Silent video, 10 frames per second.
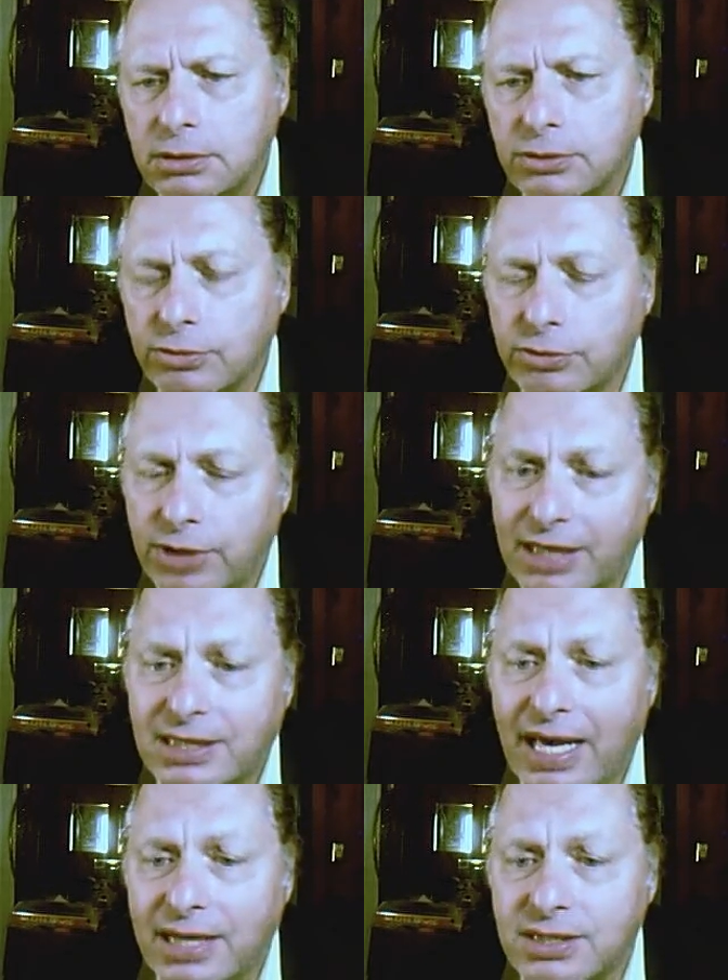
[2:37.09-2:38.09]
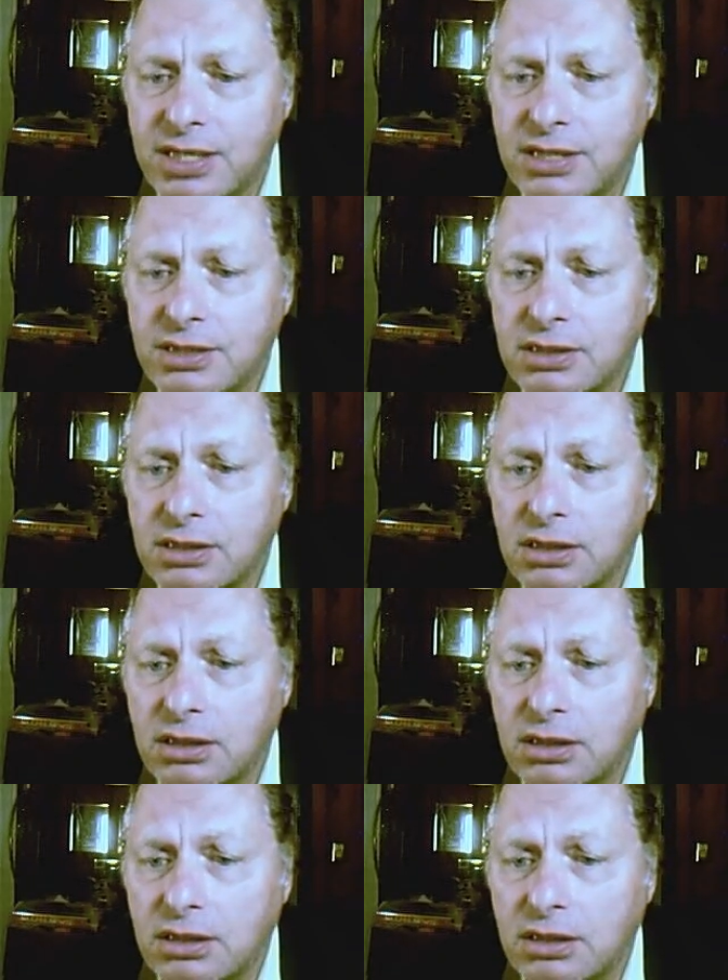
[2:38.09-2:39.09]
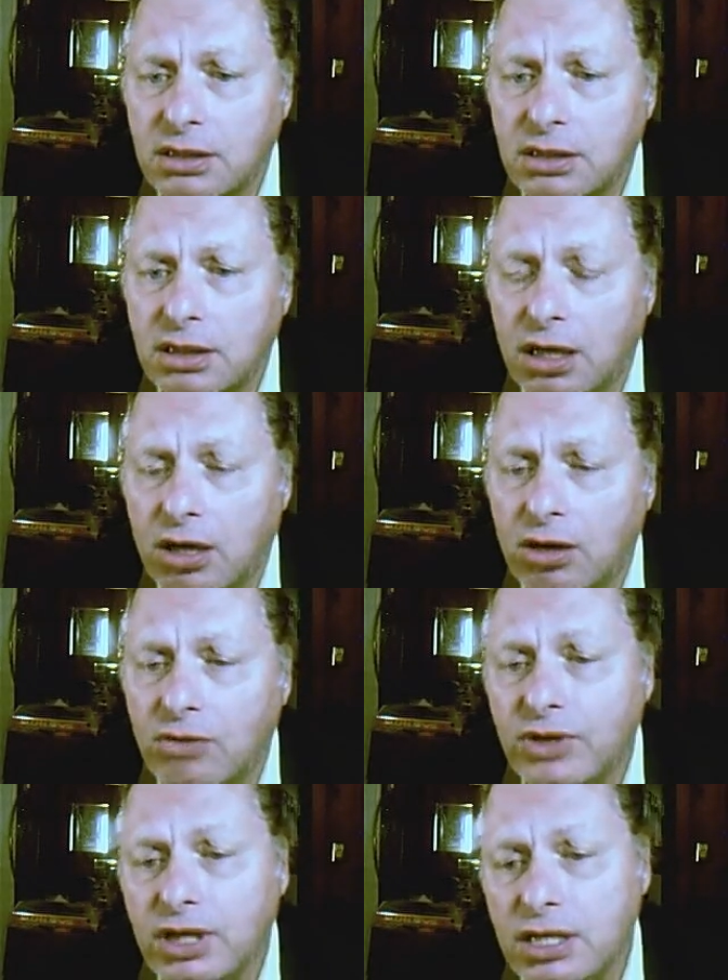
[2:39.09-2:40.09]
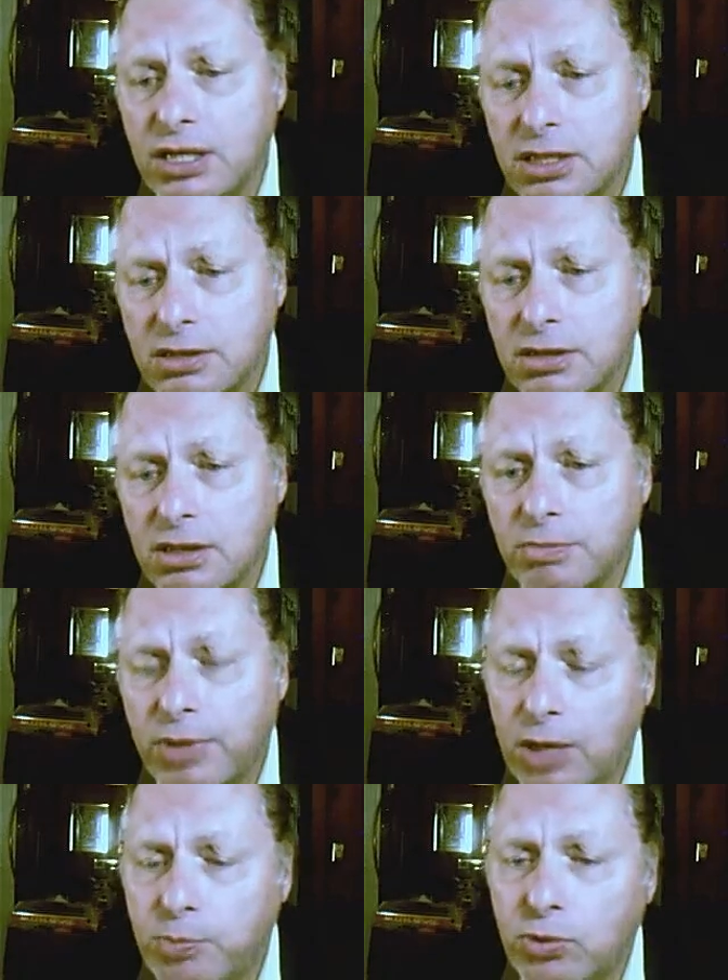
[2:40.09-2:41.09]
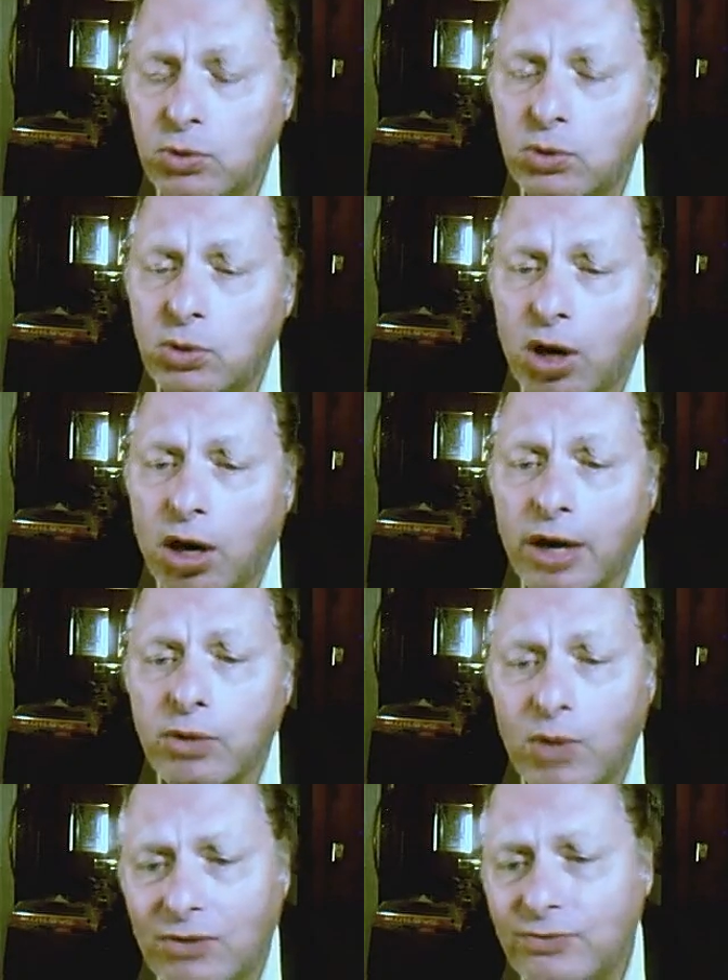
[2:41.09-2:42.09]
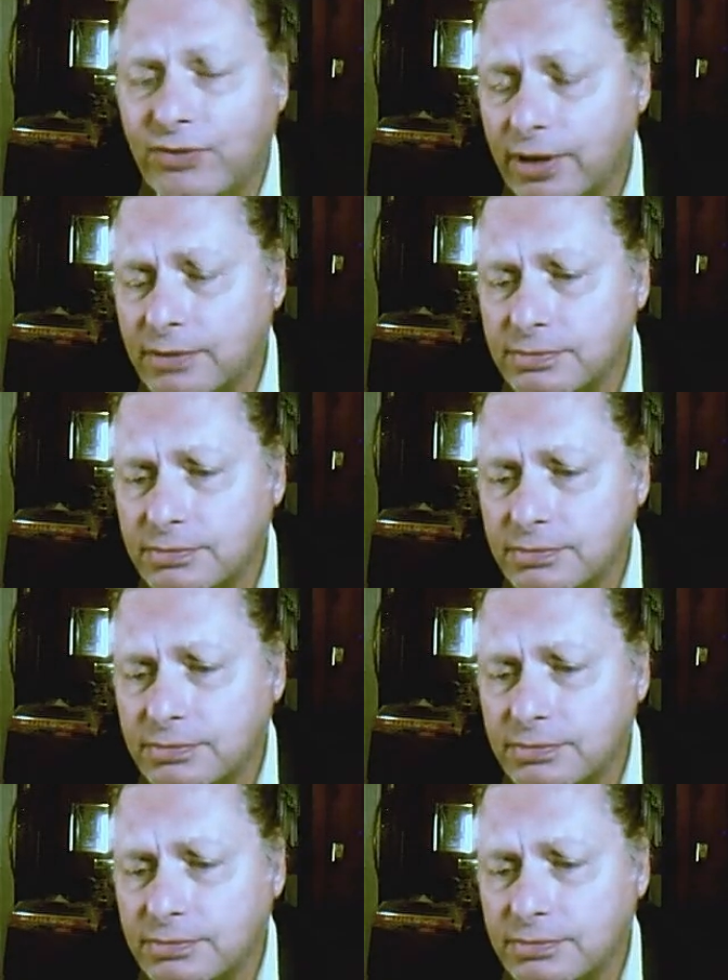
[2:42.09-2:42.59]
through their taxes of these people who are on welfare,